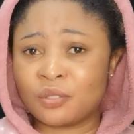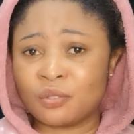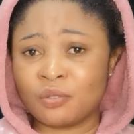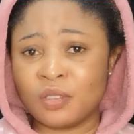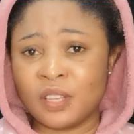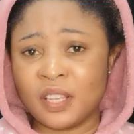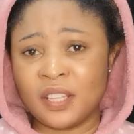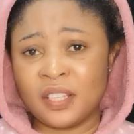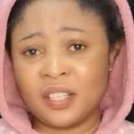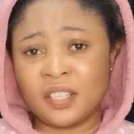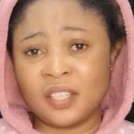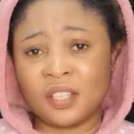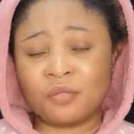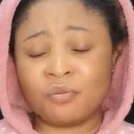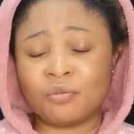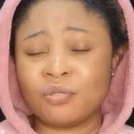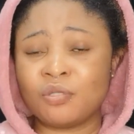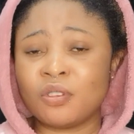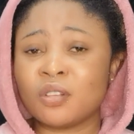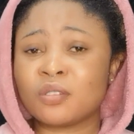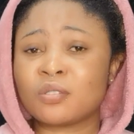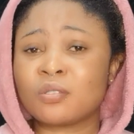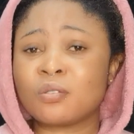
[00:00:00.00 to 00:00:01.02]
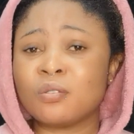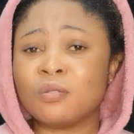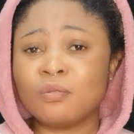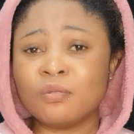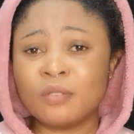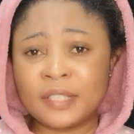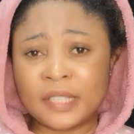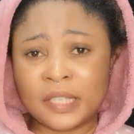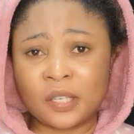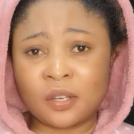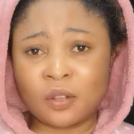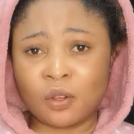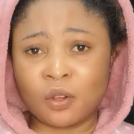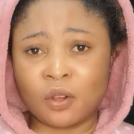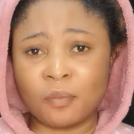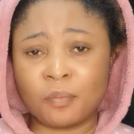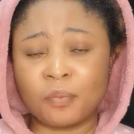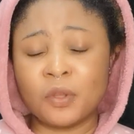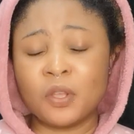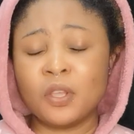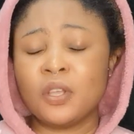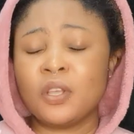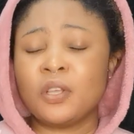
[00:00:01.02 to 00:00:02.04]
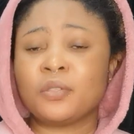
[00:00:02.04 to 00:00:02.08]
to it. It will just loosen up.